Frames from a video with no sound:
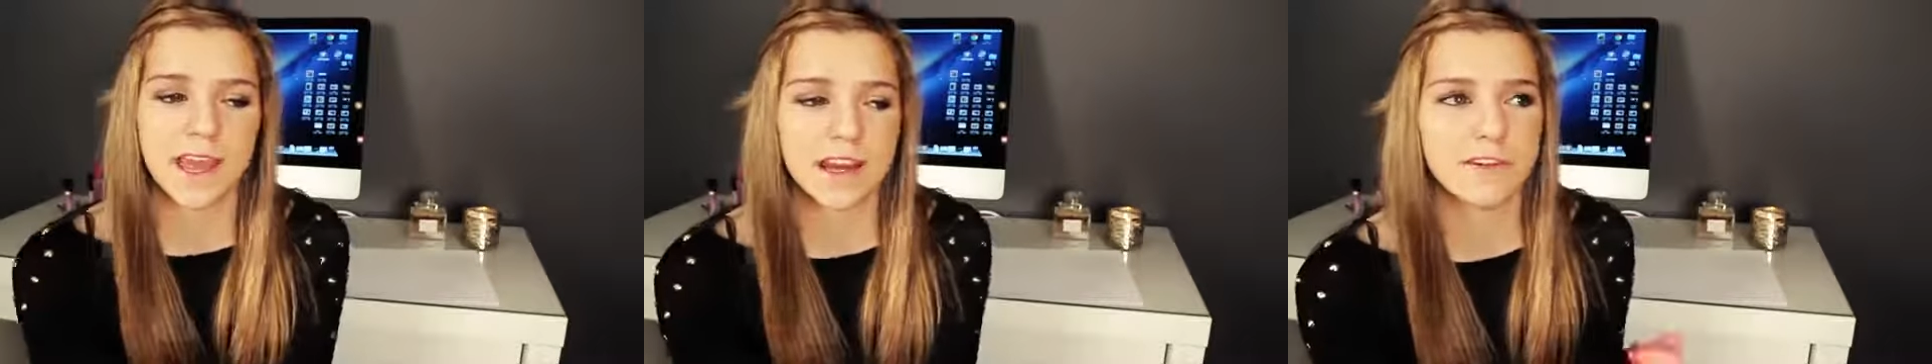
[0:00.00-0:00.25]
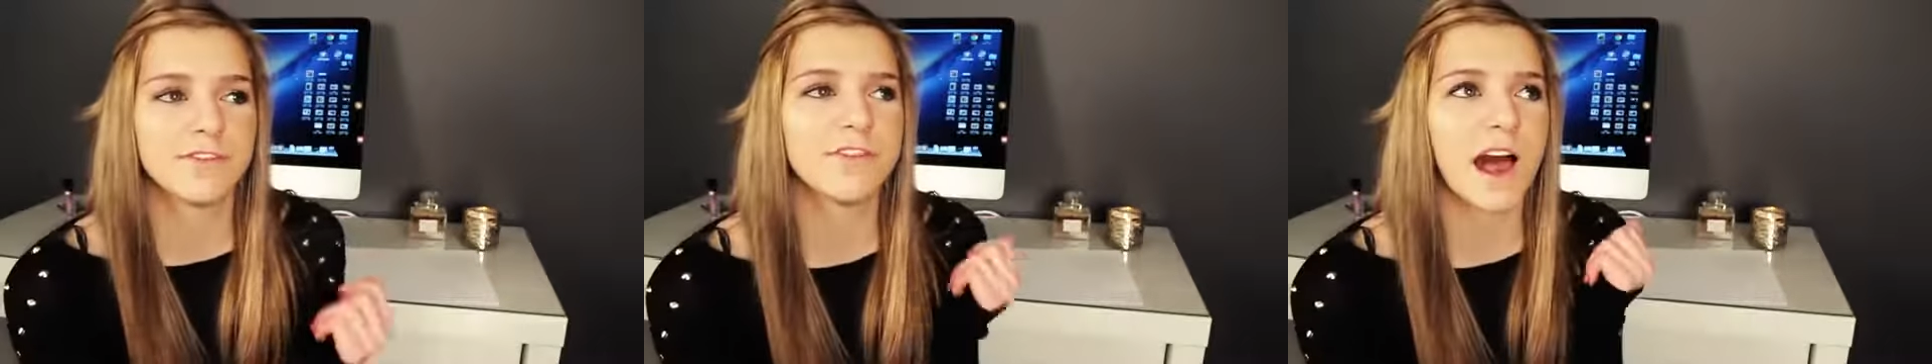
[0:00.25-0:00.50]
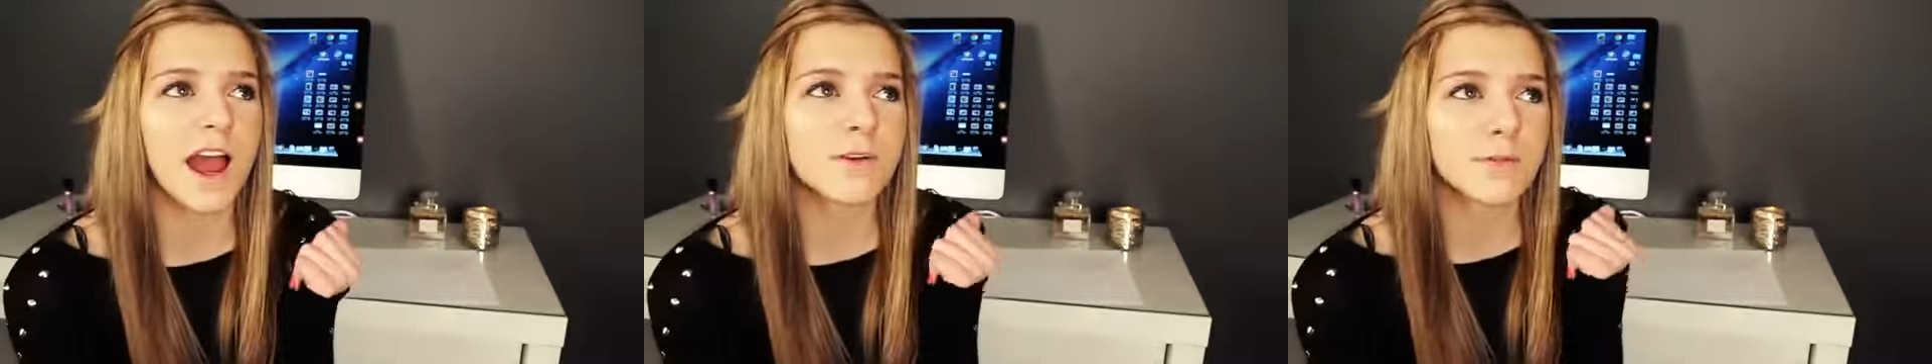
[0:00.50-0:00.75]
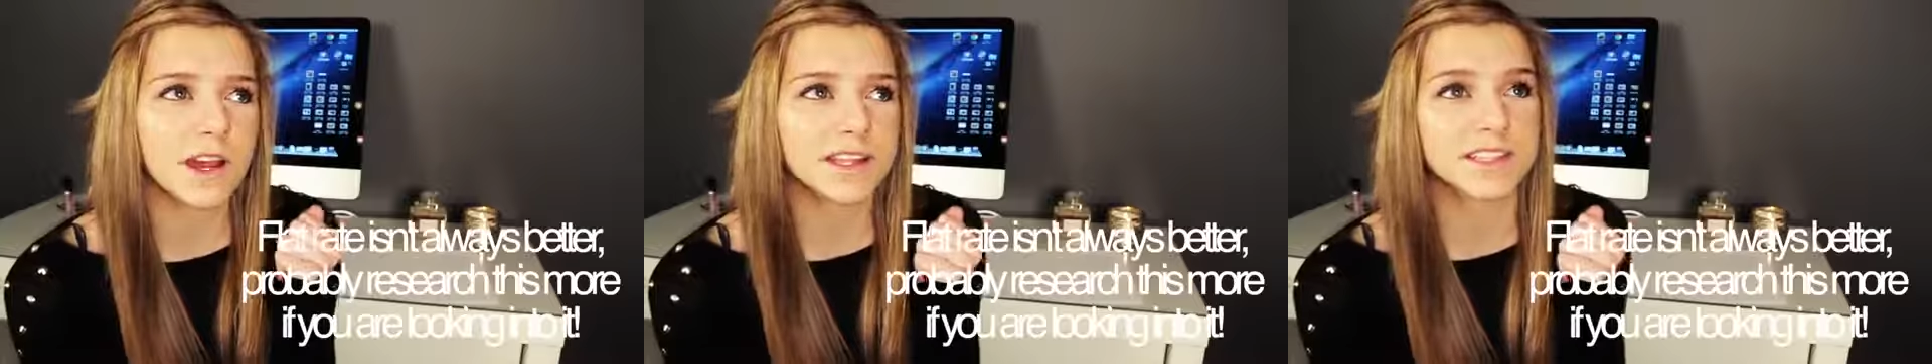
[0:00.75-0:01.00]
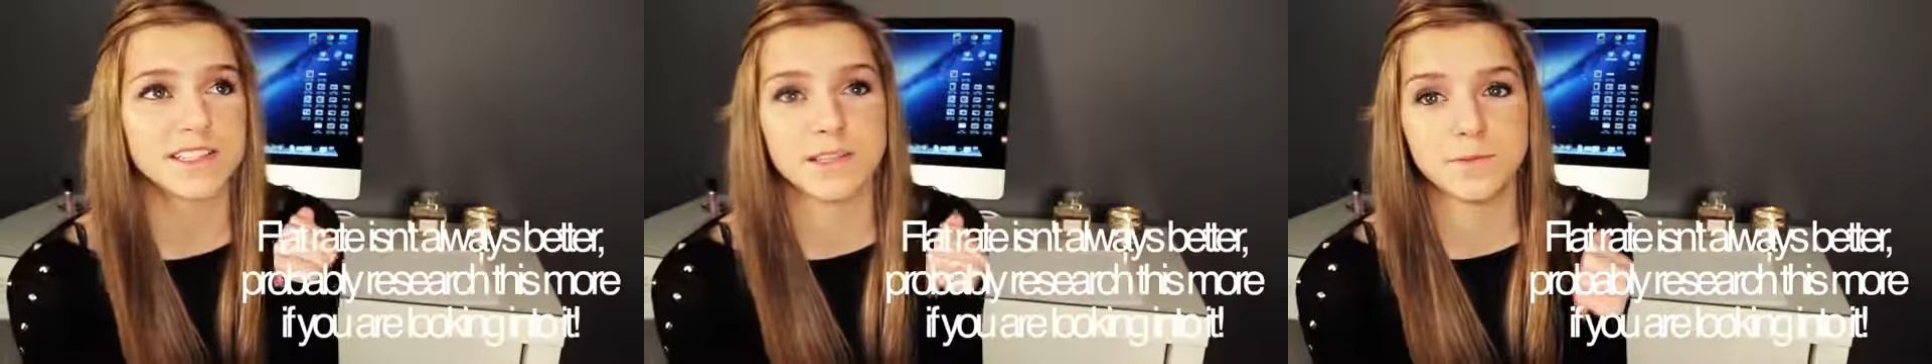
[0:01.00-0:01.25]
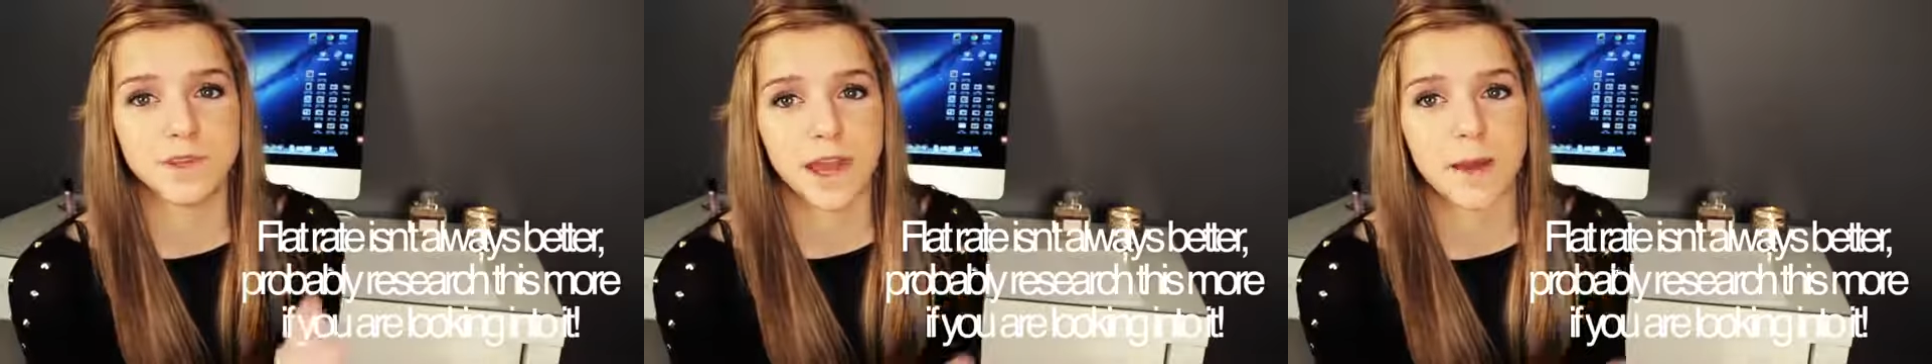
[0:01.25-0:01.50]
get a flat rate
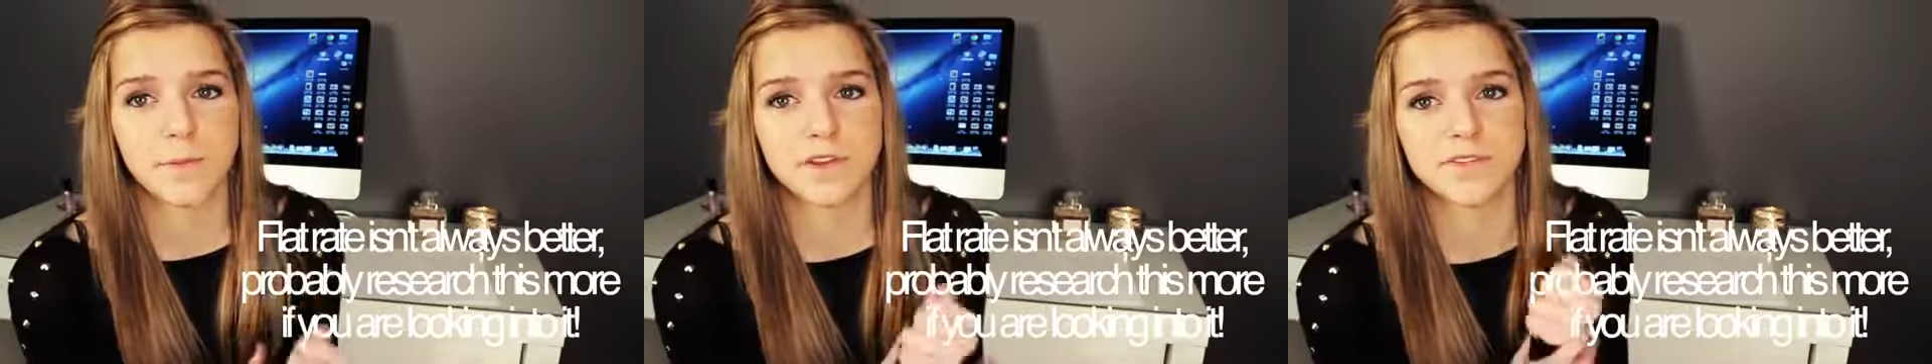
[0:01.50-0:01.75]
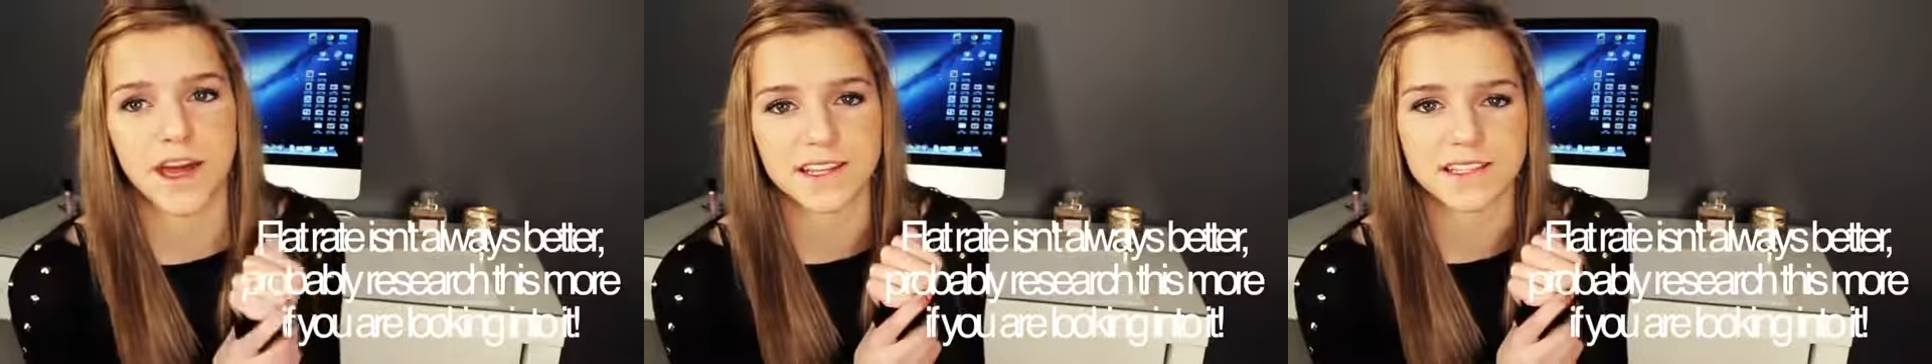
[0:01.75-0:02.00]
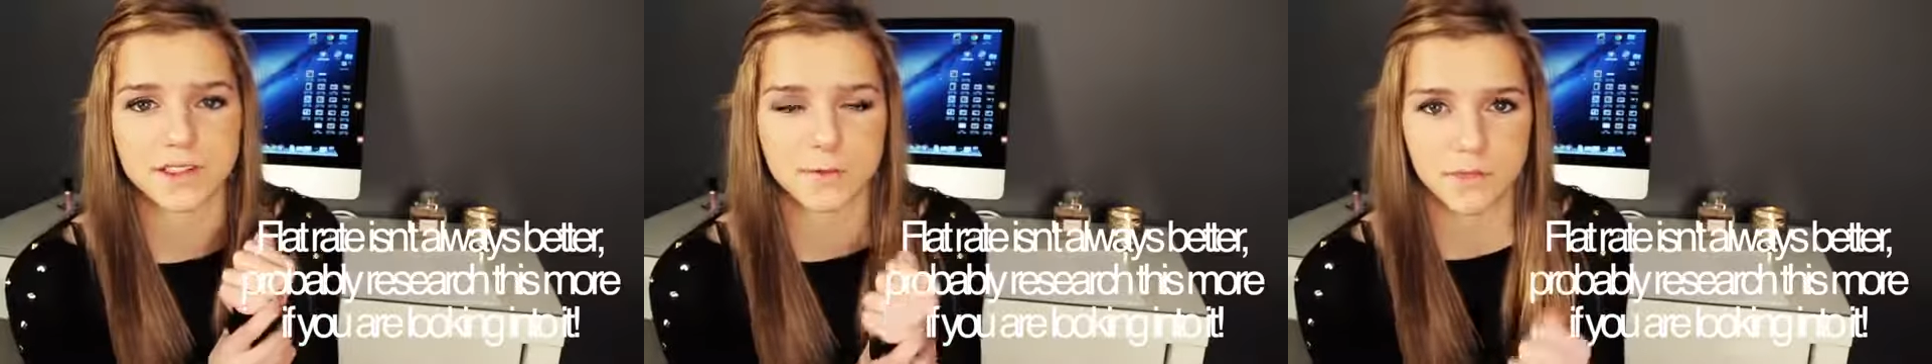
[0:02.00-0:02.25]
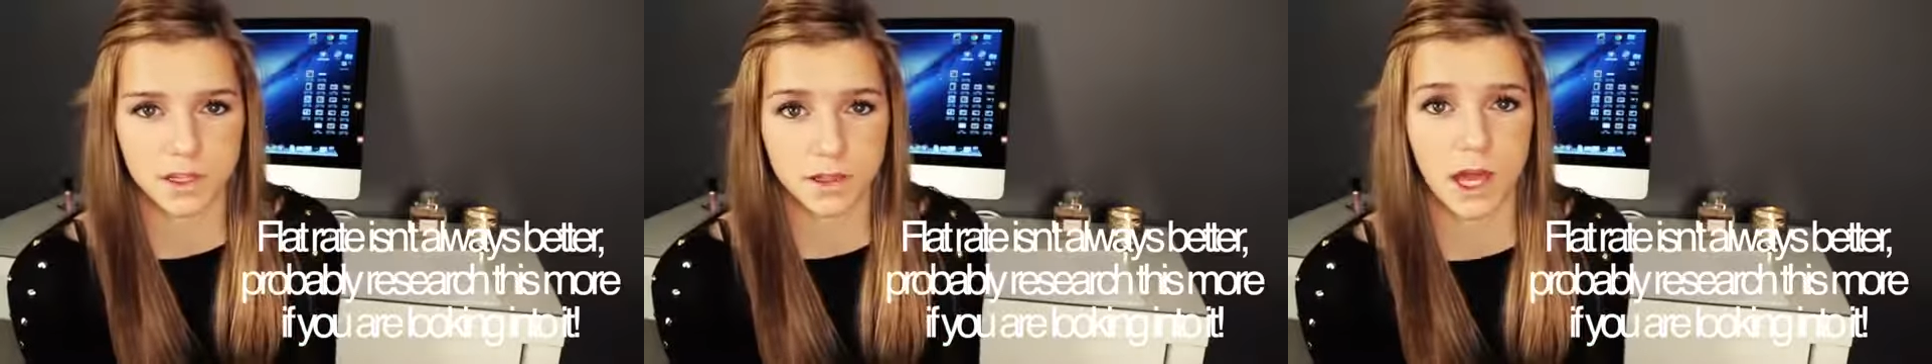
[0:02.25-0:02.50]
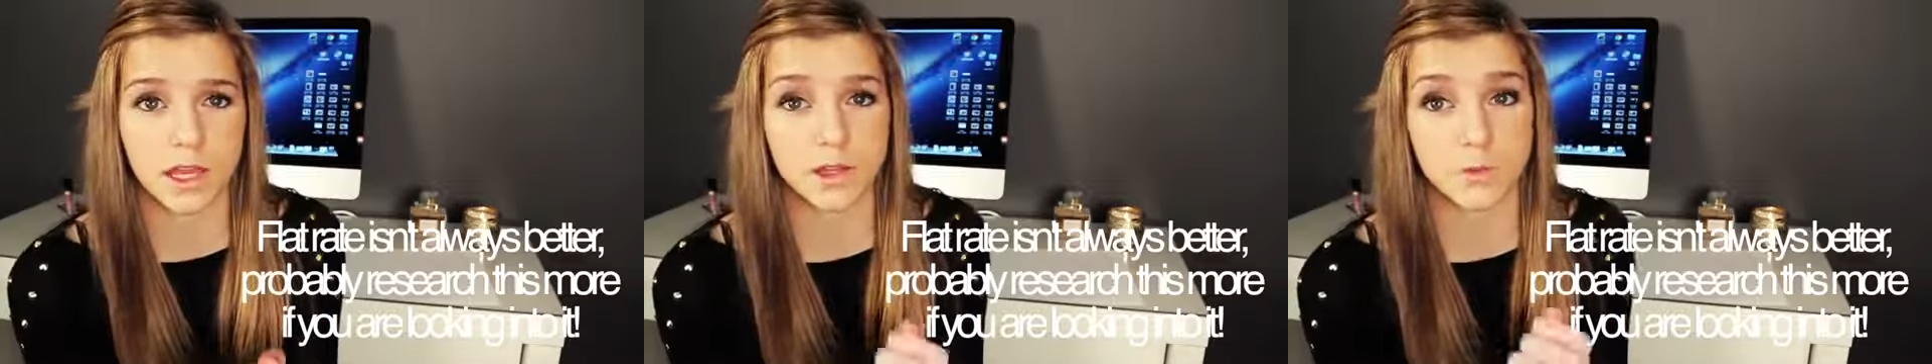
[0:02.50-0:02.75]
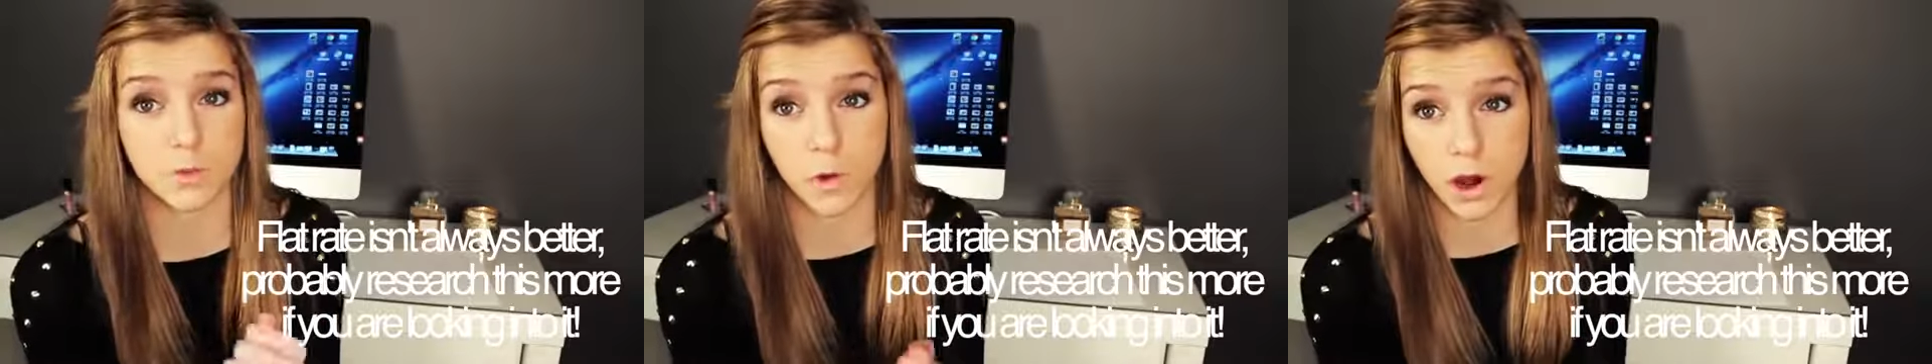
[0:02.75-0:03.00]
CPM if that's something that
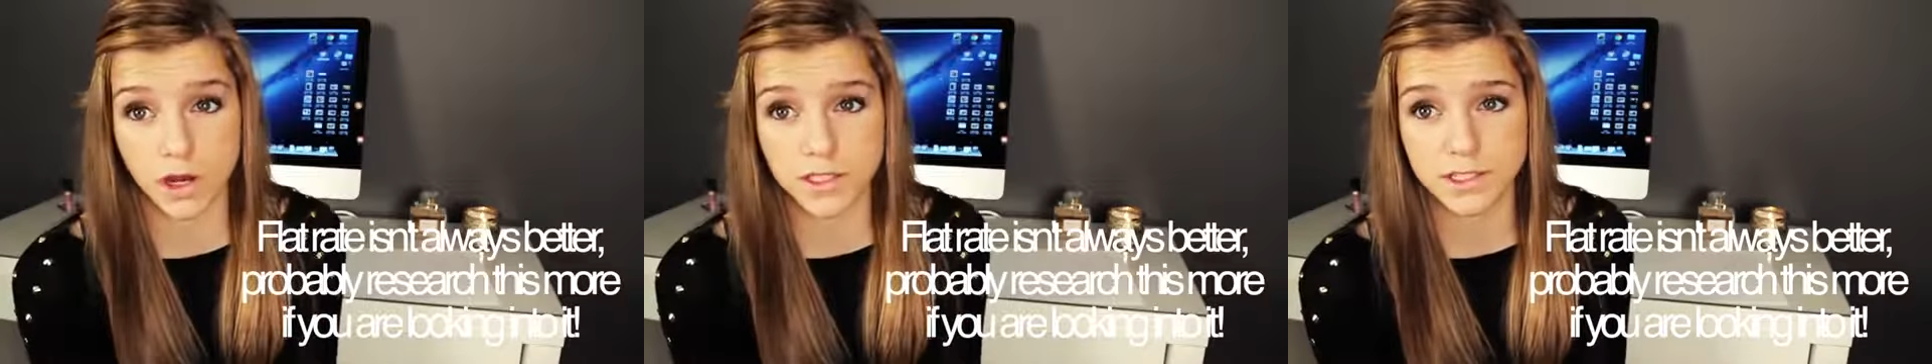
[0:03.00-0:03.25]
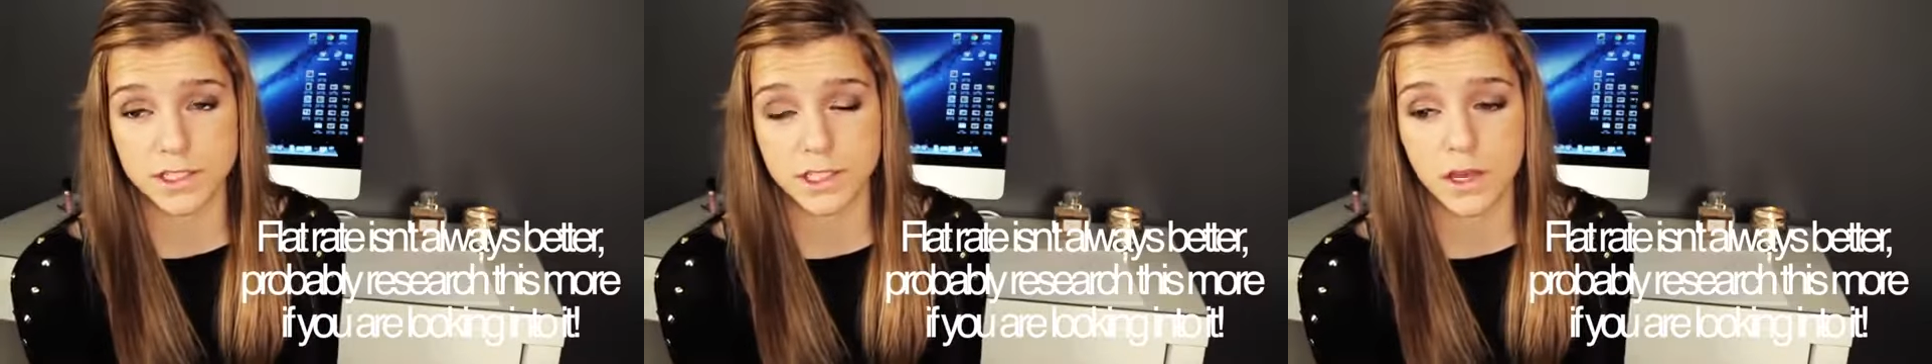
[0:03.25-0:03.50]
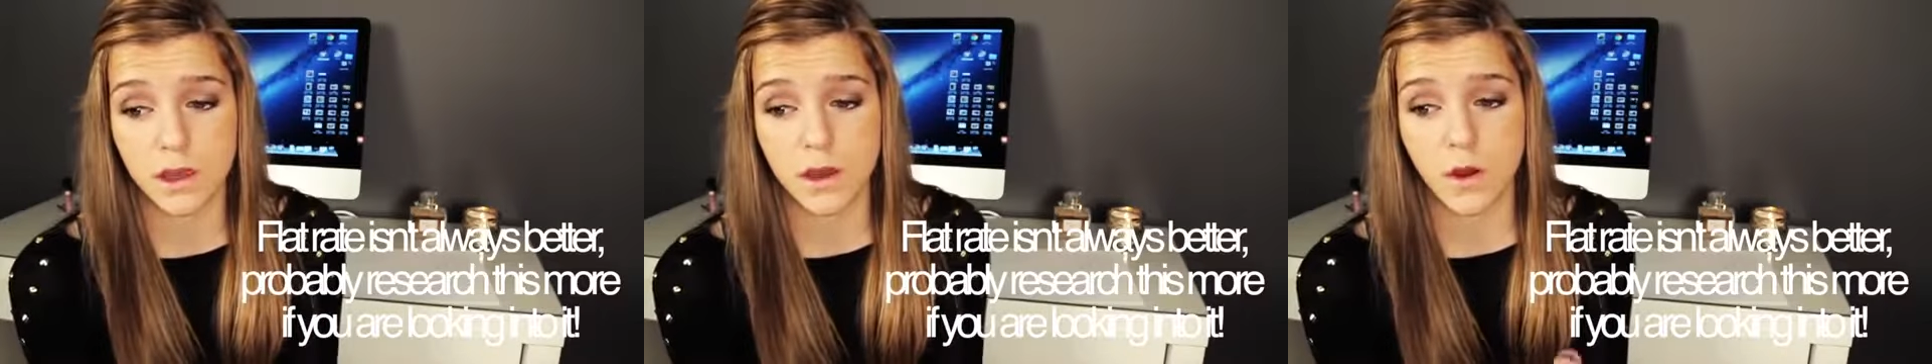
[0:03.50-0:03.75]
you want,